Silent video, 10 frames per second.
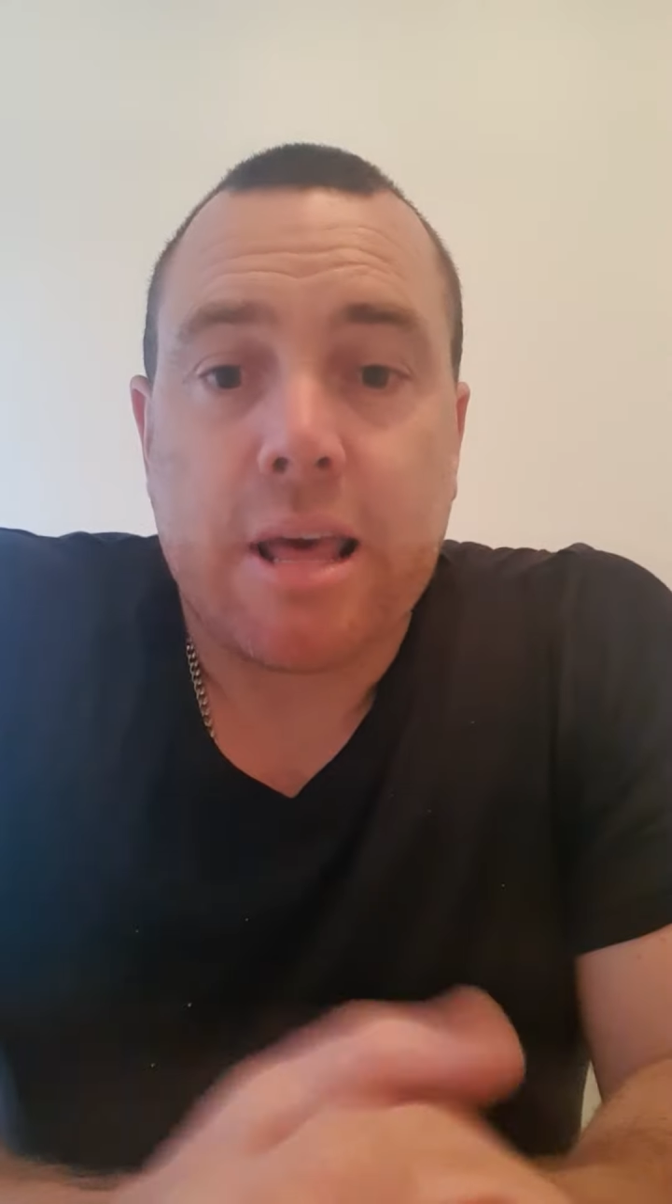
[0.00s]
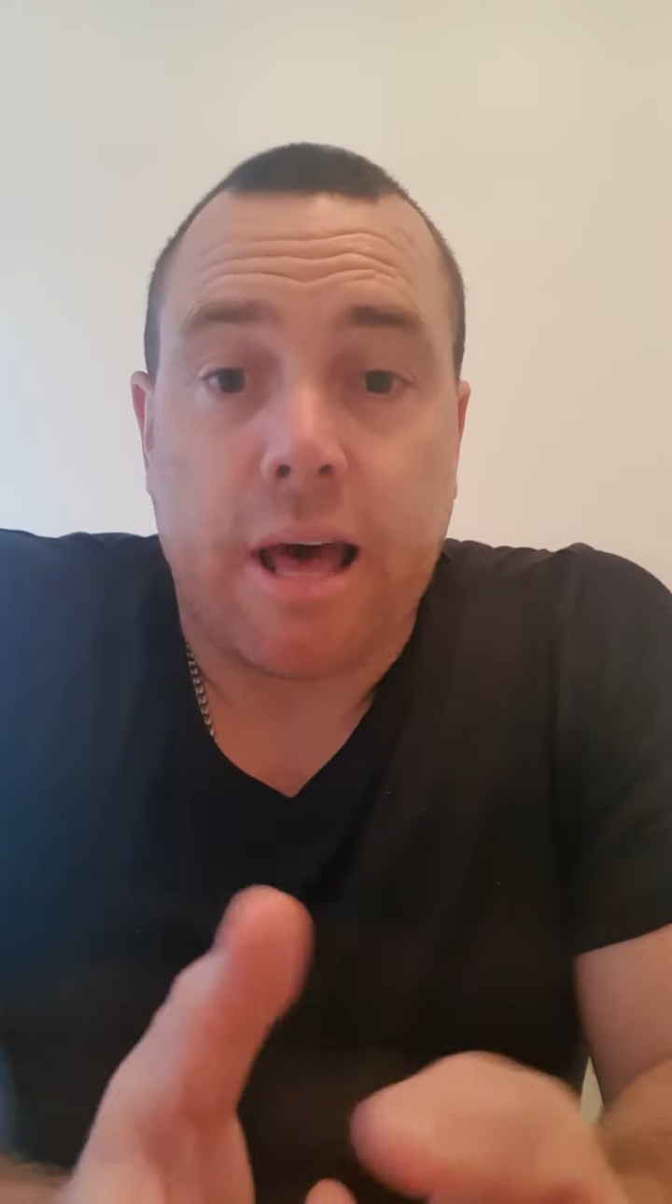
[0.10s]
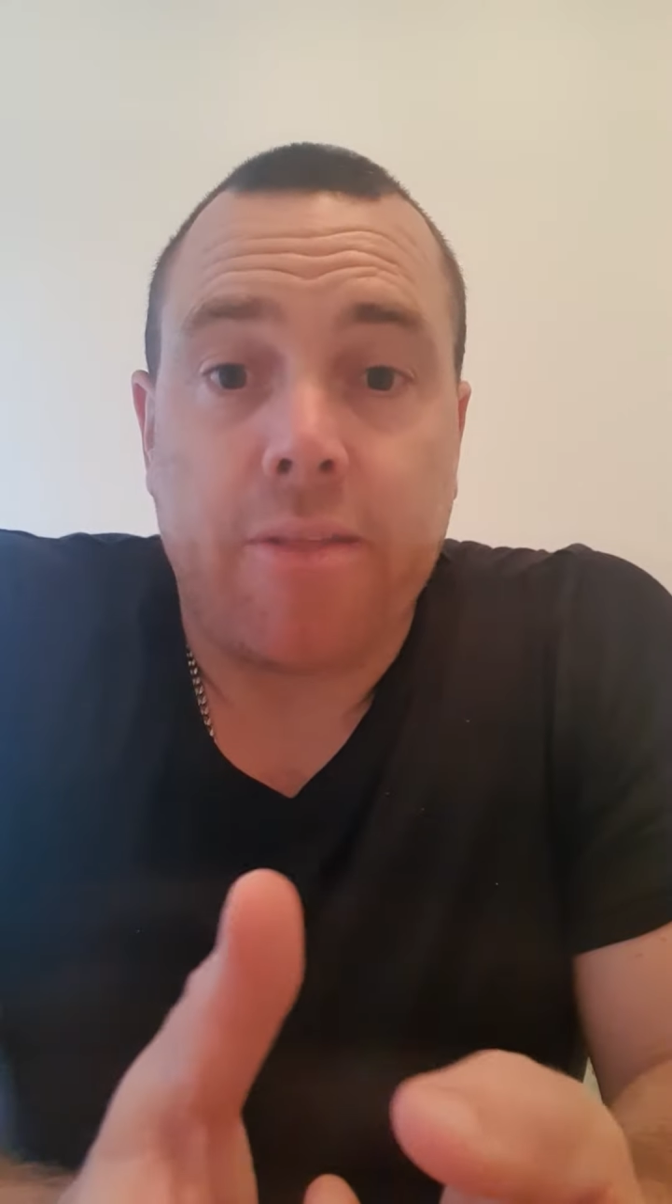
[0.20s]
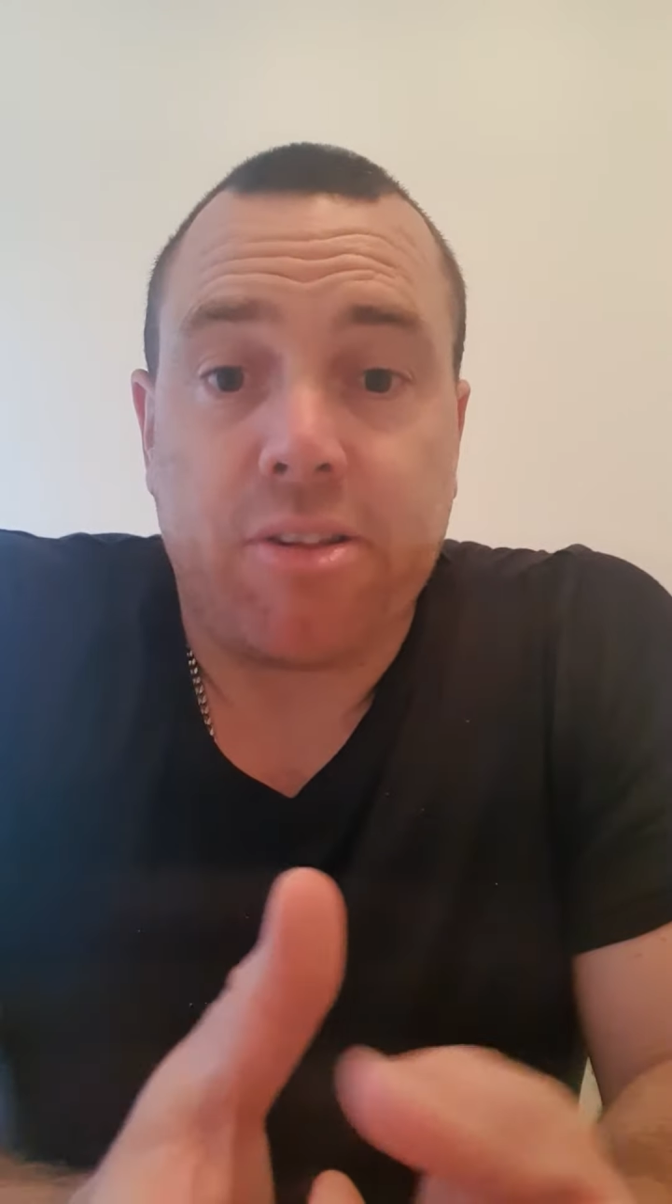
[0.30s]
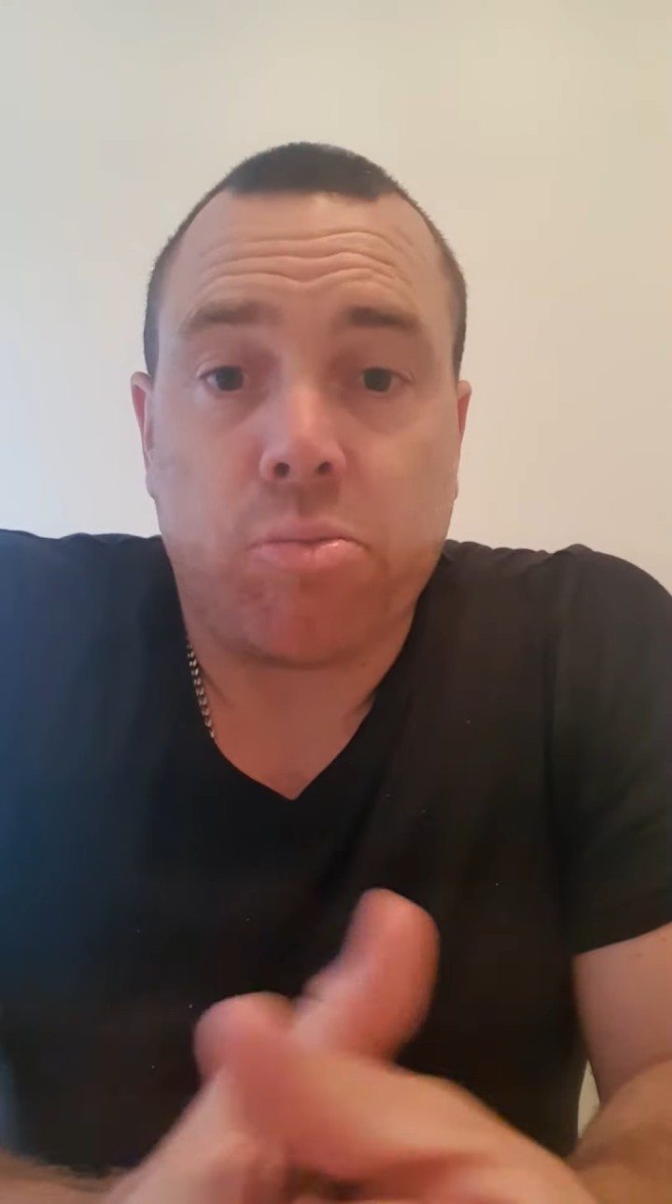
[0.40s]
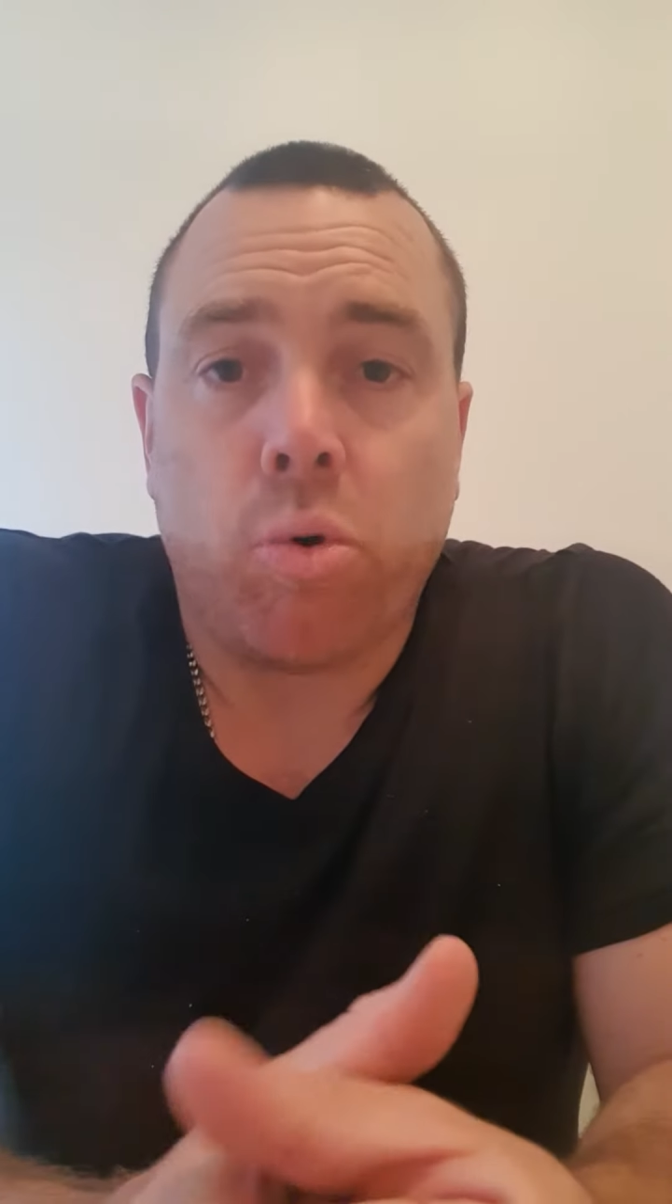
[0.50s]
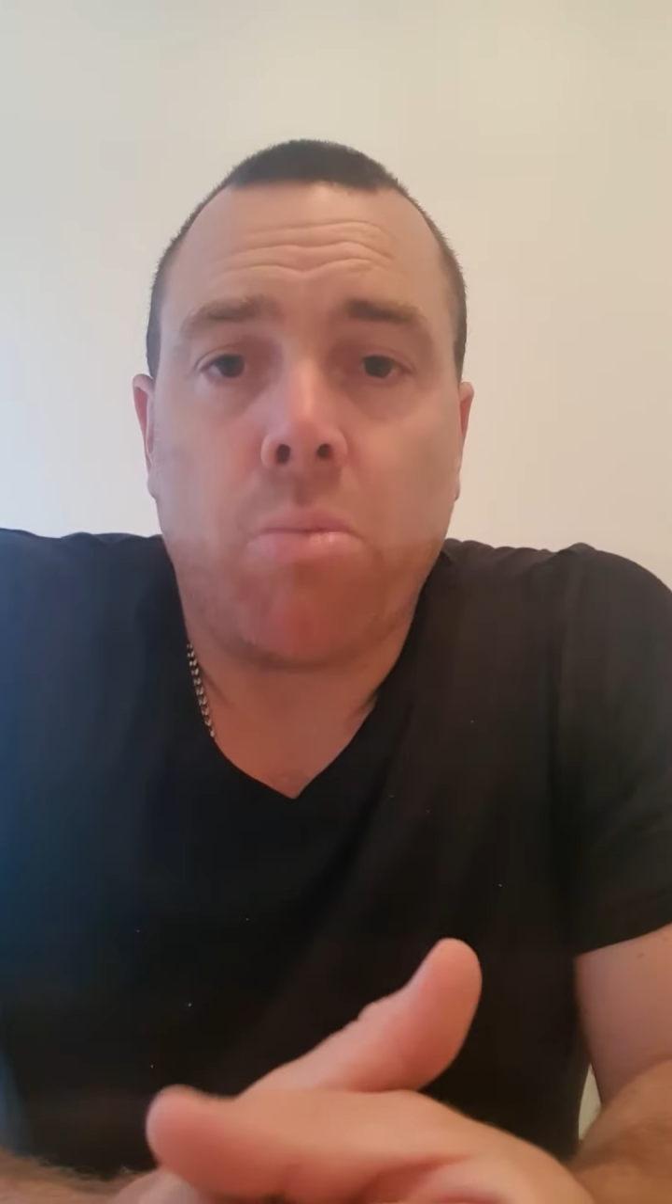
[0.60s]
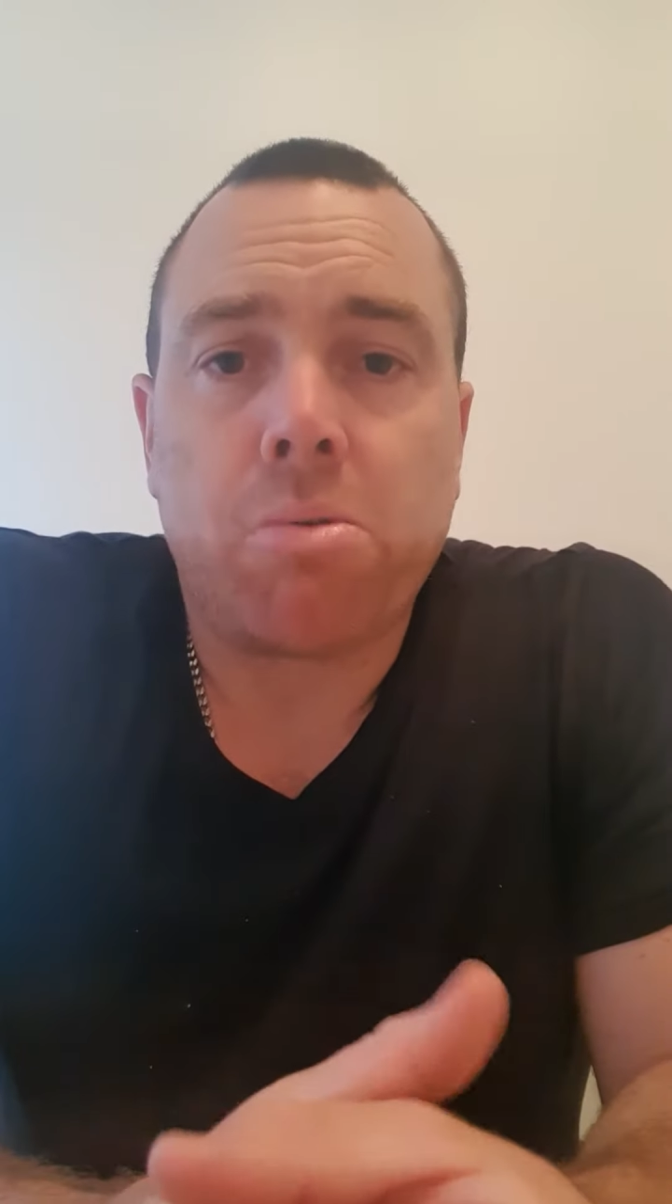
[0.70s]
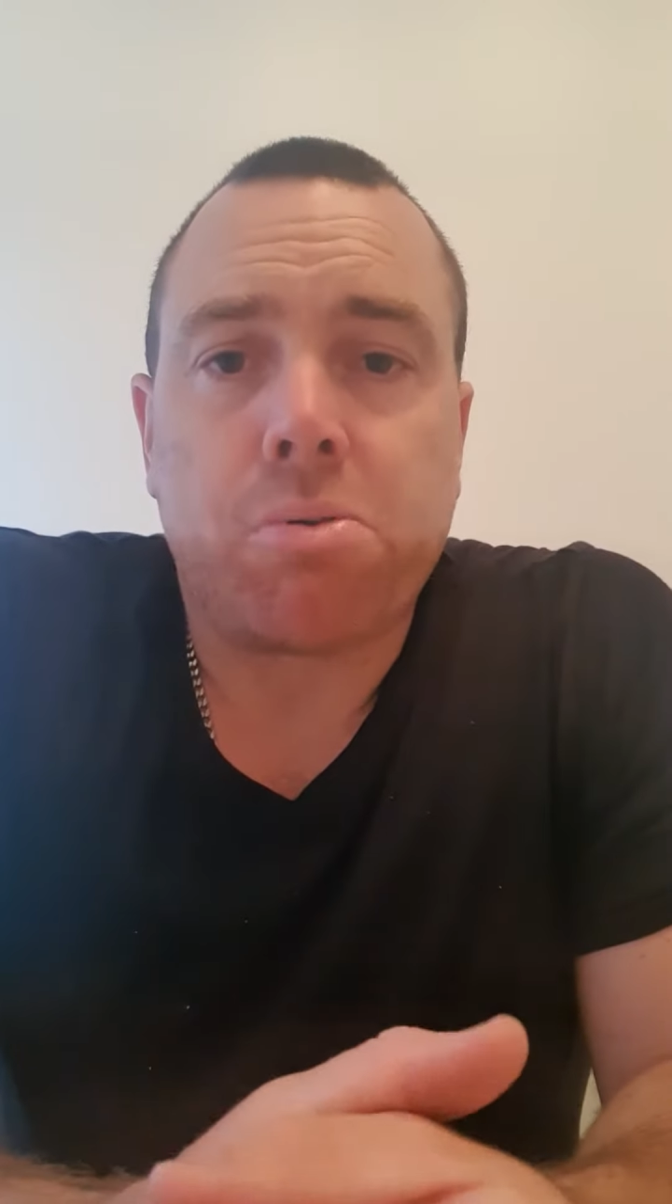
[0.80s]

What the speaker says: this Warnbro